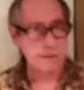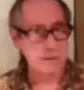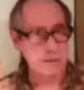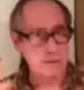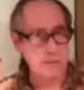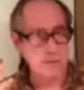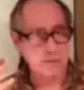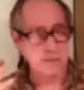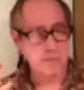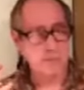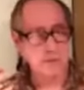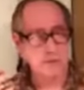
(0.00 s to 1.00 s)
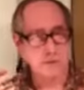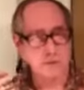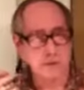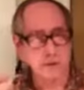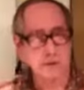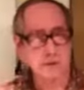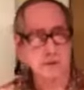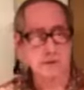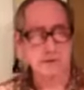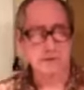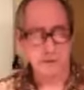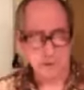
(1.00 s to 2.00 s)
there is a tremendously
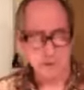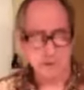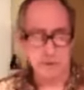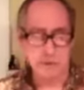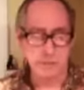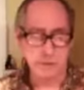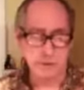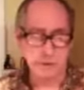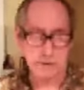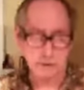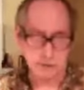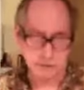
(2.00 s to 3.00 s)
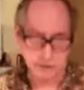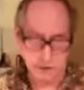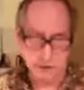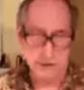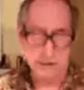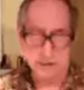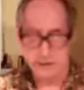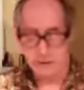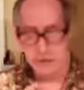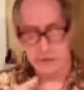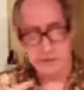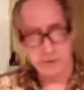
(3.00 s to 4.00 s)
clear, clean ping tone and a
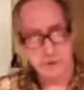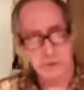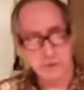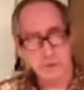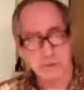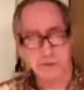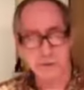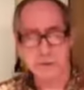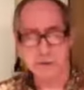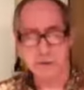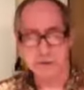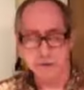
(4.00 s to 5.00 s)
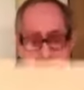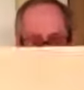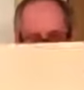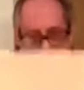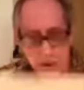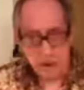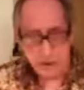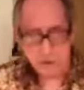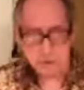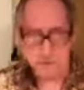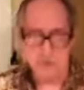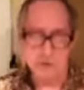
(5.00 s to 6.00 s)
nice degree of sustain. This is an
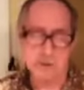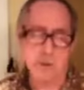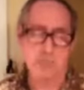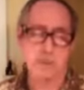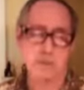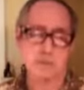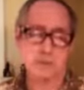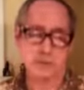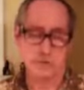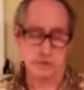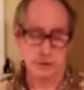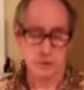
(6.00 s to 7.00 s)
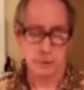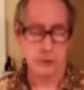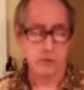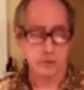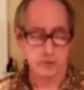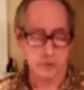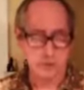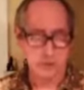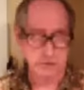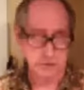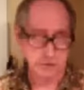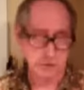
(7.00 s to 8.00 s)
excellent top. It'll make a superb
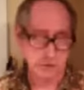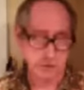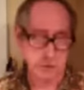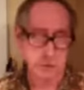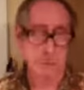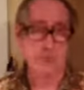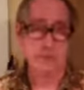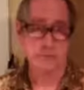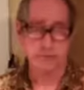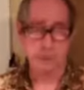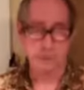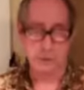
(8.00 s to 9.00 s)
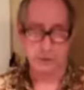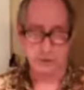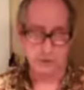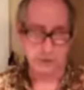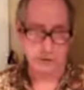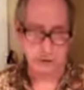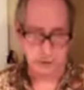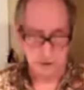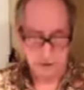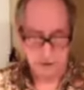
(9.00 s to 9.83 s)
steel string fingerstyle guitar.